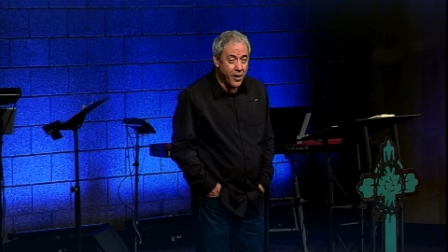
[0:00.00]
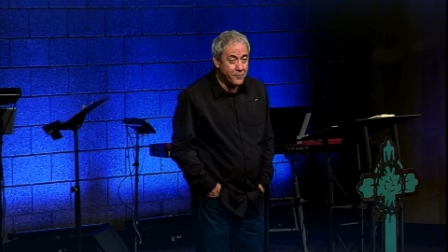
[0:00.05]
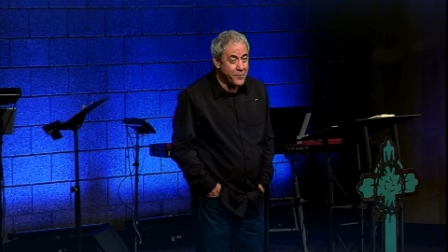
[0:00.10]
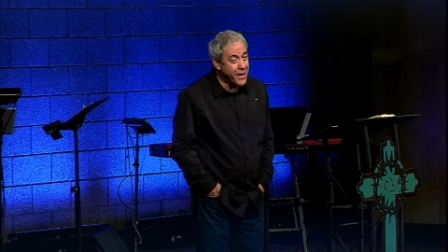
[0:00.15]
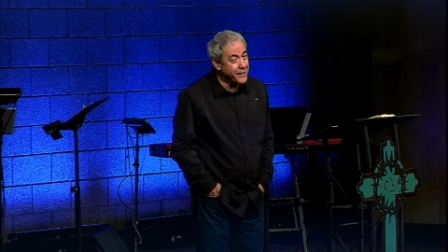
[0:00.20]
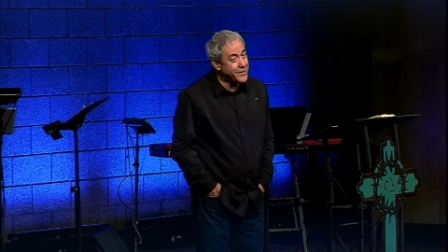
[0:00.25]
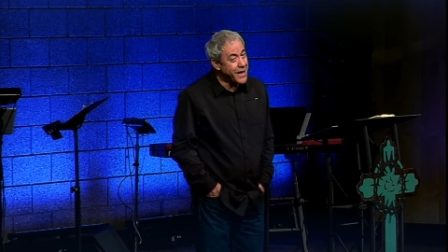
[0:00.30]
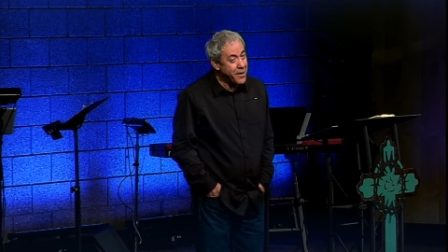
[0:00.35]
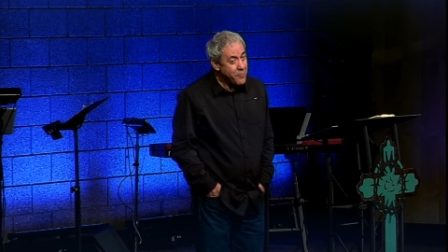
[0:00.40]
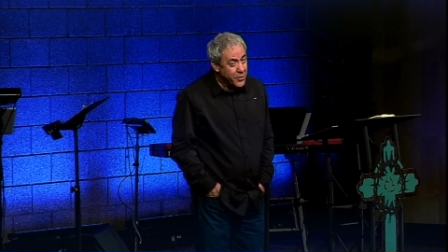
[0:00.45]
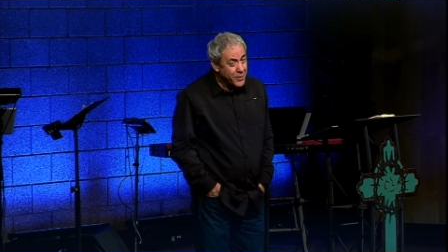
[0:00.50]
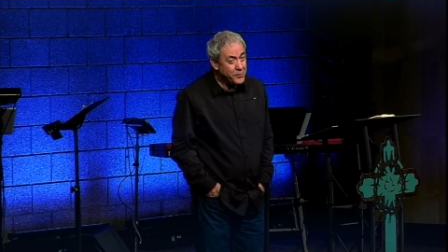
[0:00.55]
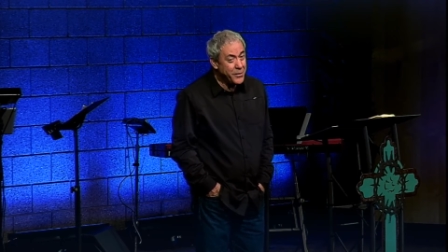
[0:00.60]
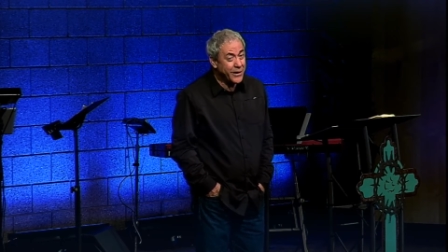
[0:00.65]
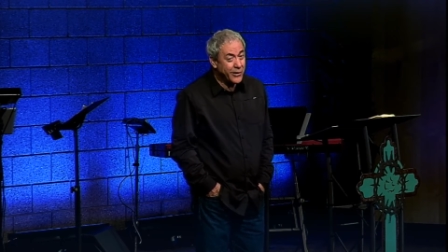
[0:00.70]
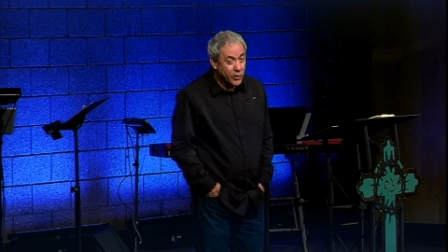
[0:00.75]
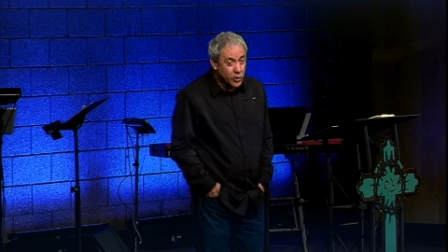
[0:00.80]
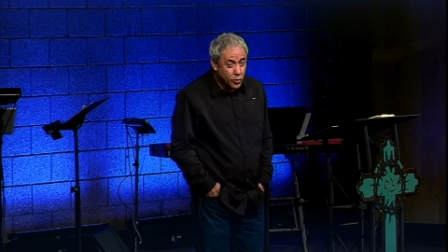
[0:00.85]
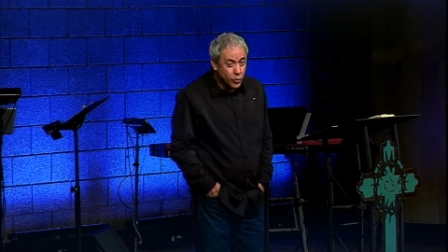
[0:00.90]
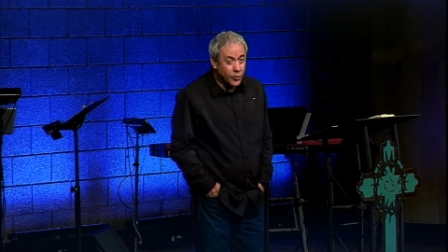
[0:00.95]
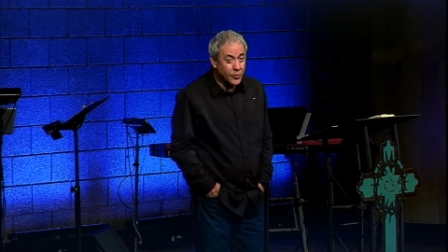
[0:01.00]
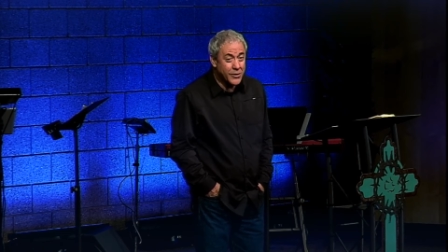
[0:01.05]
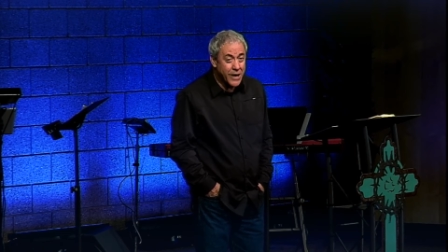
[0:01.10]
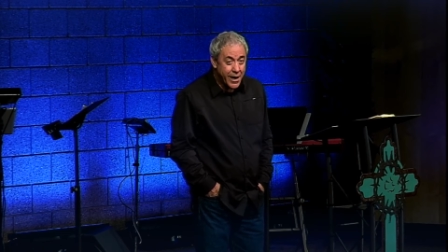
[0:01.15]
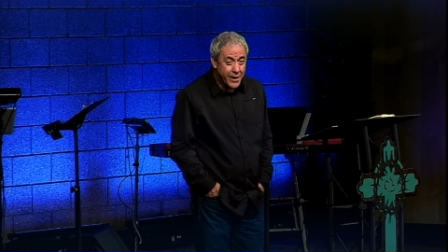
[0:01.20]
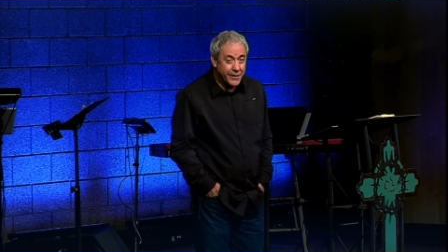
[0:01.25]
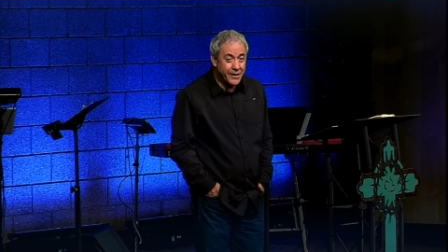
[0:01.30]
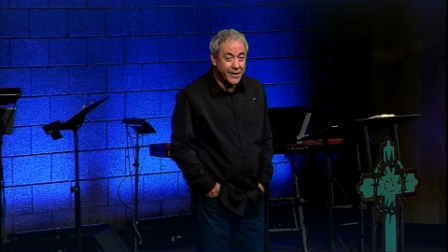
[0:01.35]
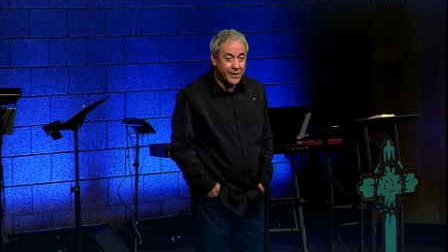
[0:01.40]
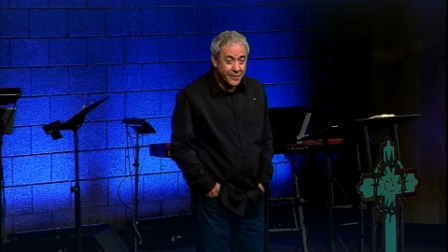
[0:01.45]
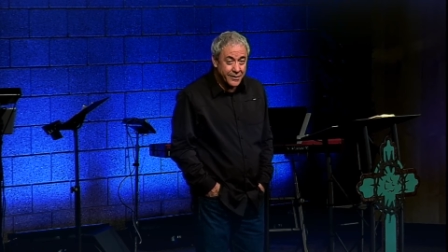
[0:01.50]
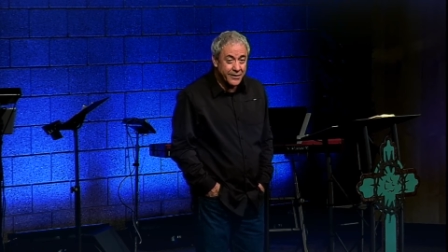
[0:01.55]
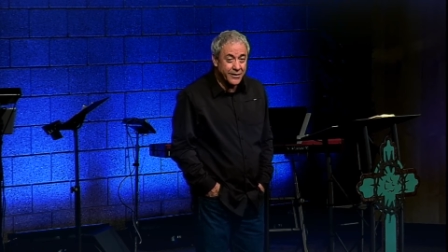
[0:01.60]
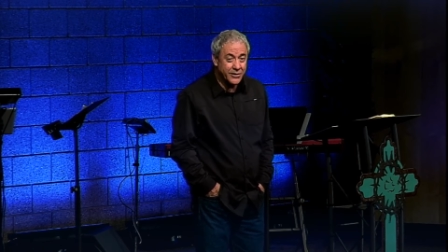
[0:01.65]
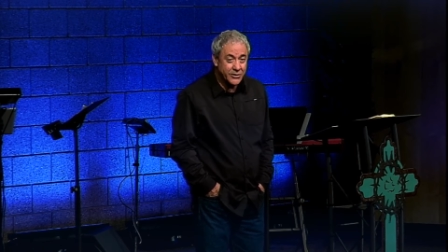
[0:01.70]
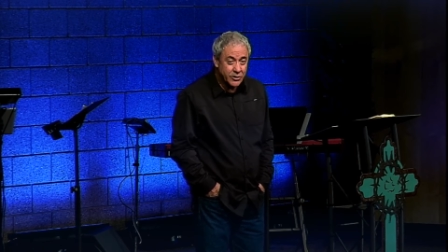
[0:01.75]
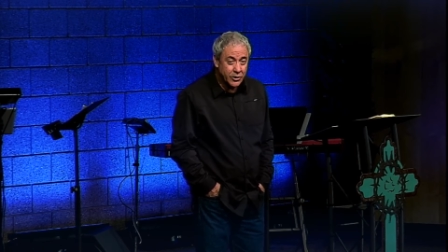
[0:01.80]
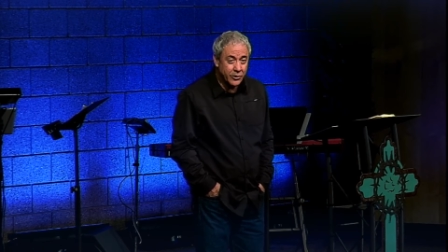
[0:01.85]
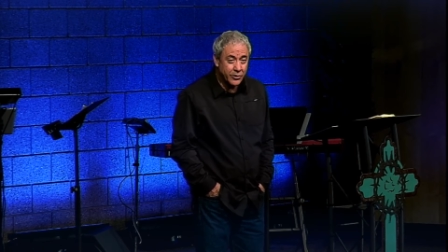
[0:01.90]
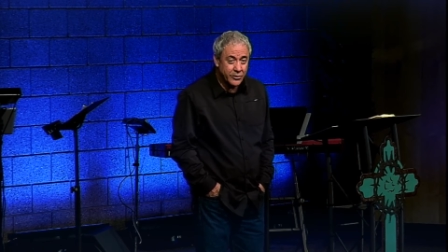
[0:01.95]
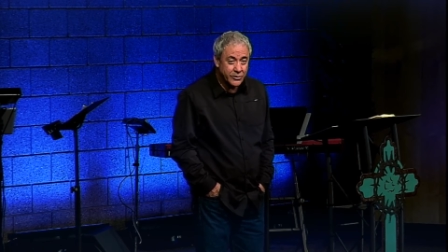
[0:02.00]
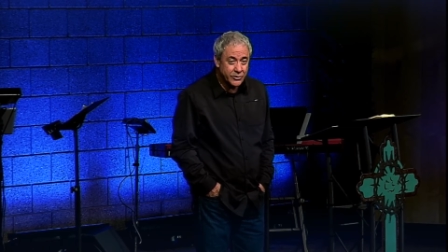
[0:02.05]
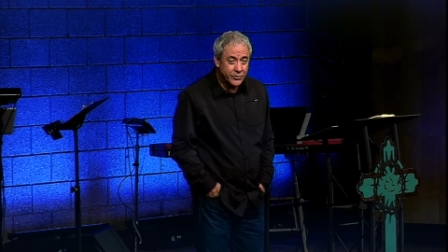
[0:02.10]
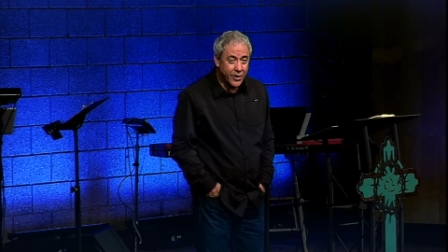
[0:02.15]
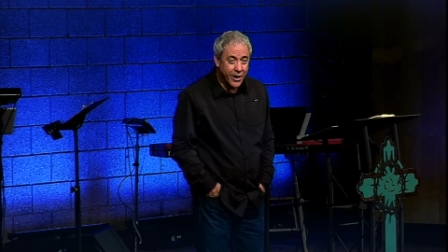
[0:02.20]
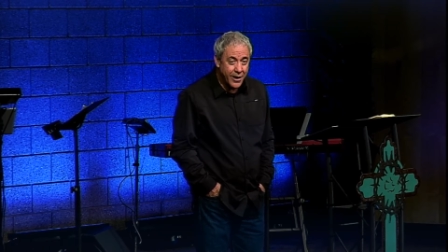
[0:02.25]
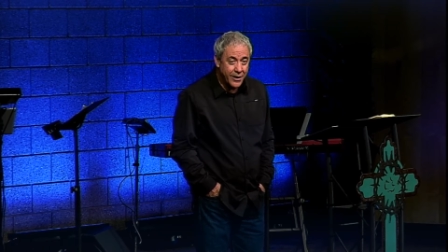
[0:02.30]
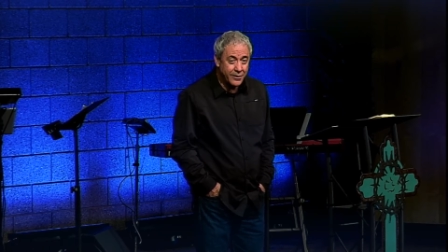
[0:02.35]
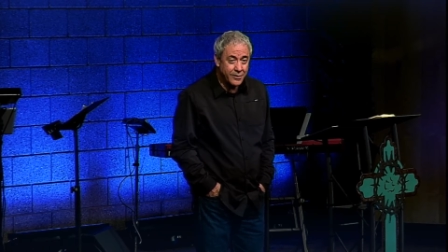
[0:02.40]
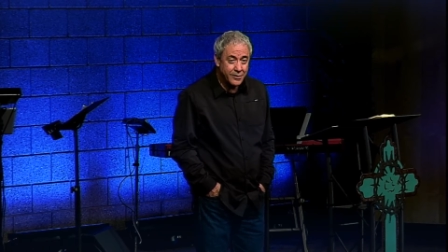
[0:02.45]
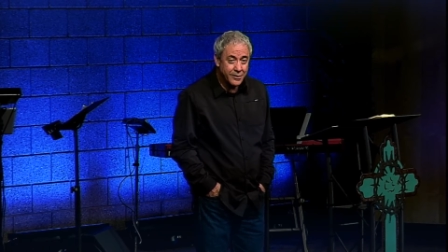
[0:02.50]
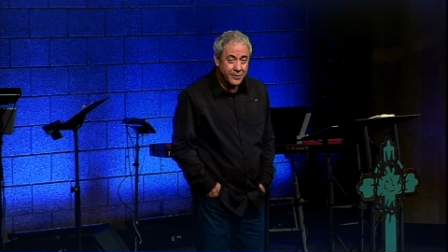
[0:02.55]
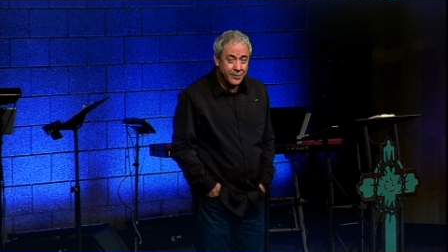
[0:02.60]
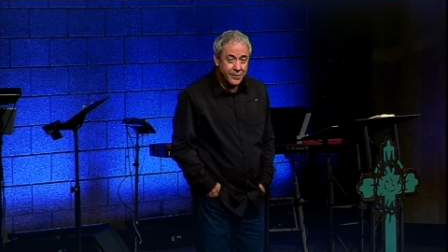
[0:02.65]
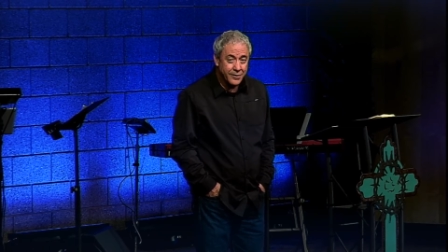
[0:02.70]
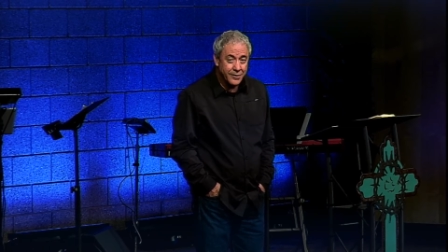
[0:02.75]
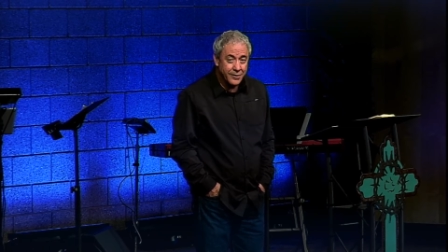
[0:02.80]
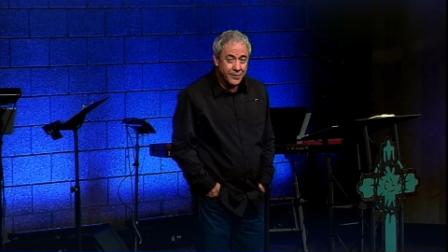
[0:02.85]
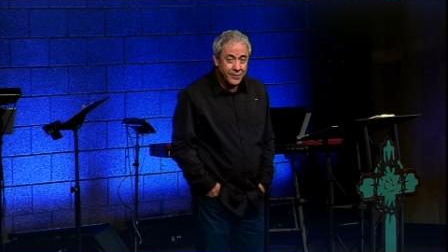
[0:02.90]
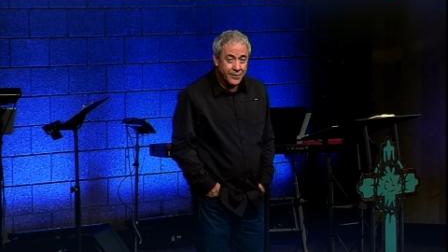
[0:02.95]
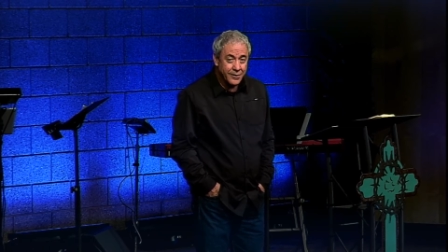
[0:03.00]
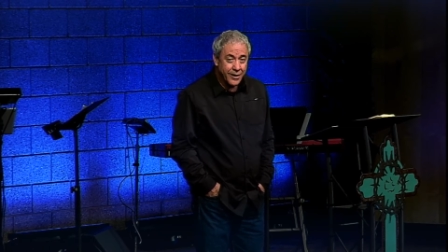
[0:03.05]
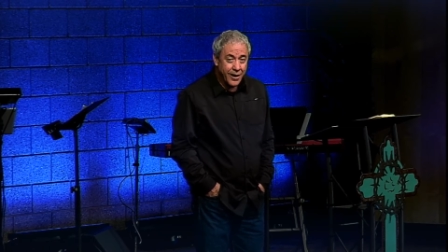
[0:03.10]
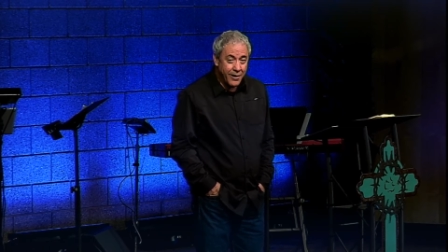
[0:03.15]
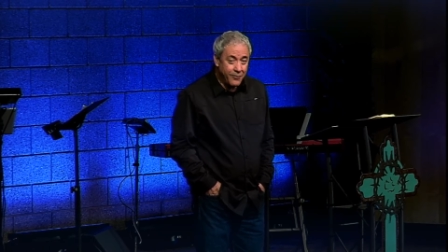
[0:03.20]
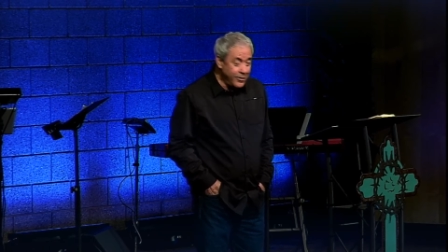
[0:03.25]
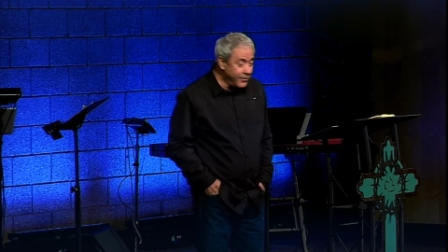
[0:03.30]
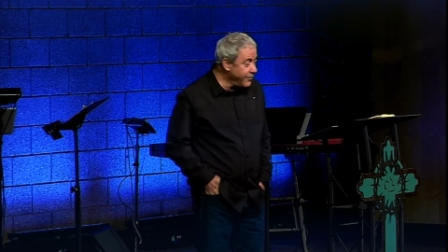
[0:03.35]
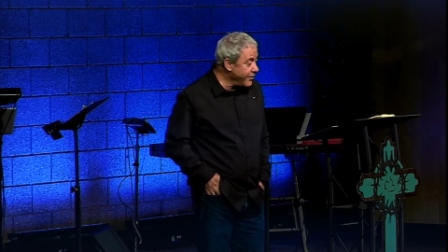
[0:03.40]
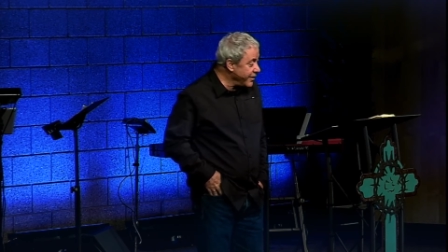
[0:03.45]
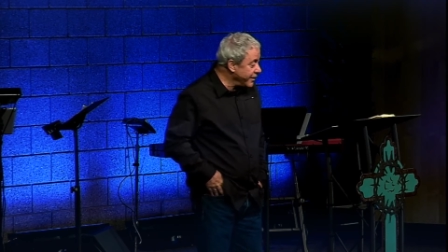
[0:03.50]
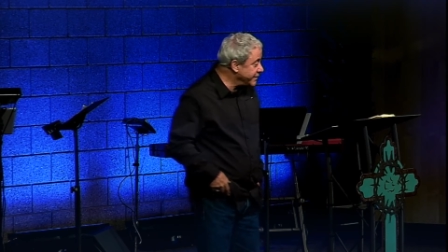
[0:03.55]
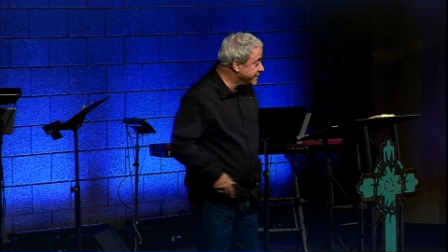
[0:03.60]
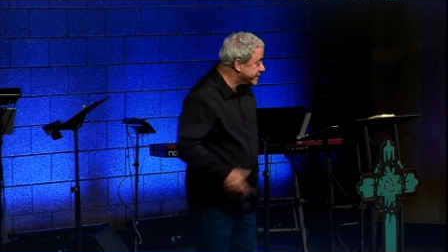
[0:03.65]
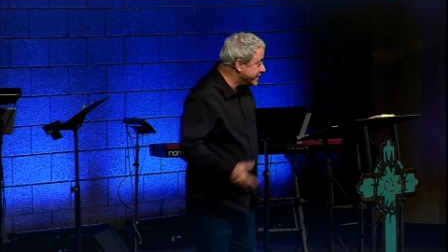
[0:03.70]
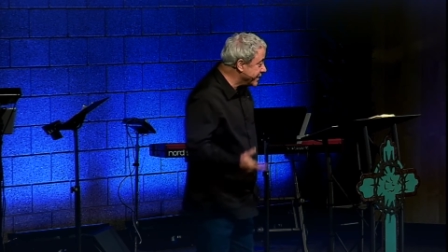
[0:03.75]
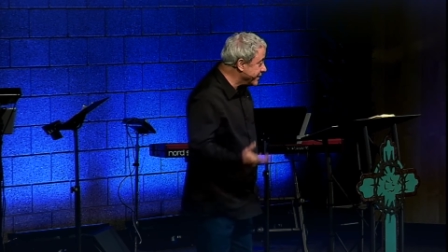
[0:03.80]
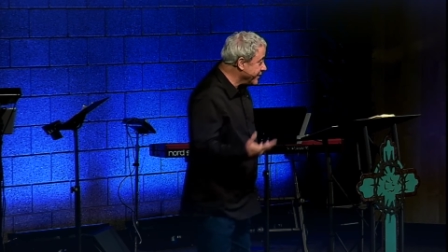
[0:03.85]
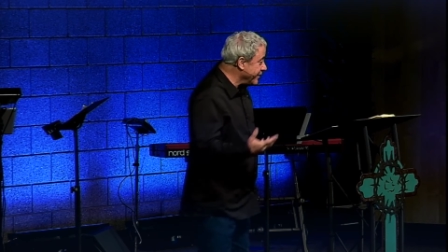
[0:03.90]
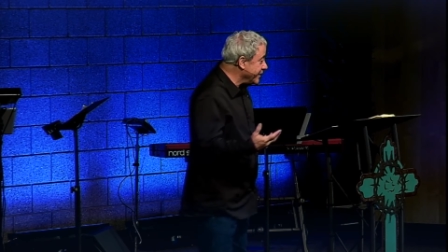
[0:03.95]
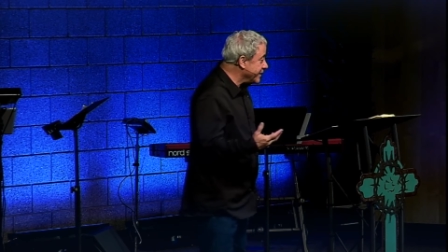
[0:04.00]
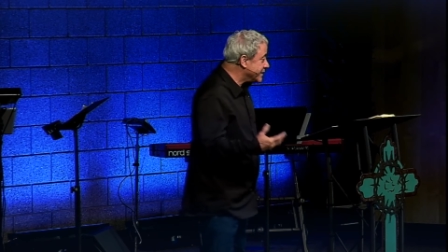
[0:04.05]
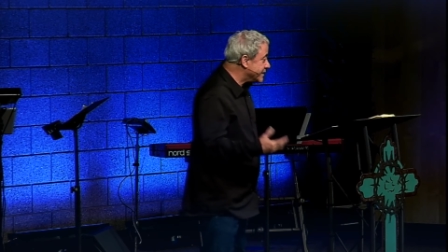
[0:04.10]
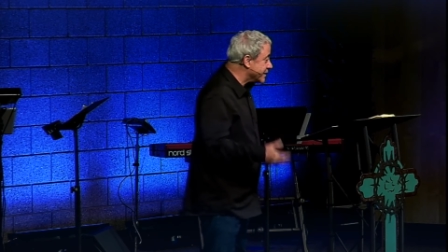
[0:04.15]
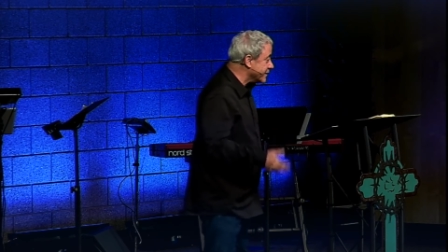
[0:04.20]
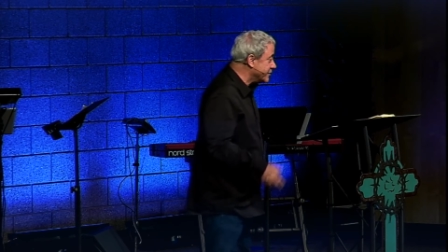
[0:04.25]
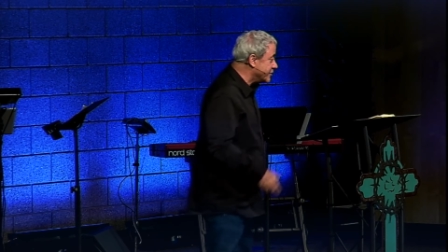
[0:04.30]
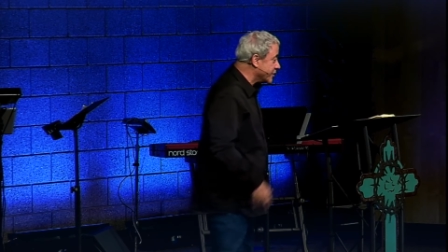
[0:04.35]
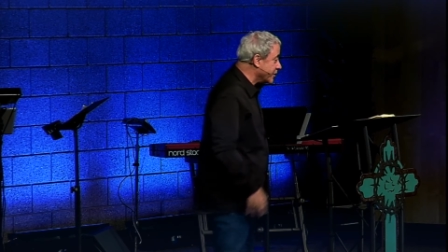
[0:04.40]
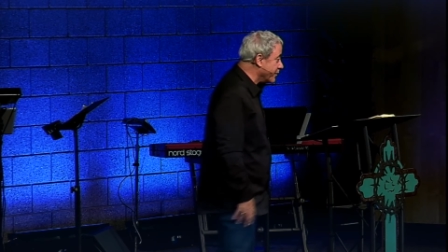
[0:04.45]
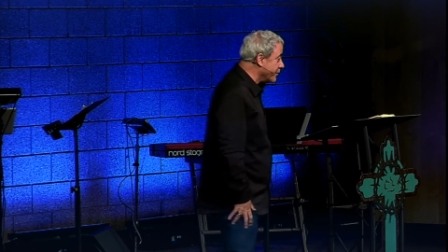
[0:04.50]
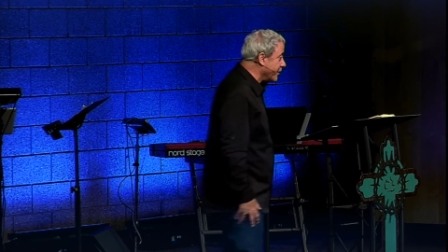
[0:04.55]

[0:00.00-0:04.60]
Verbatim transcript: Man, that would be a cool guy to get into church, right? I would want to sit and listen to him a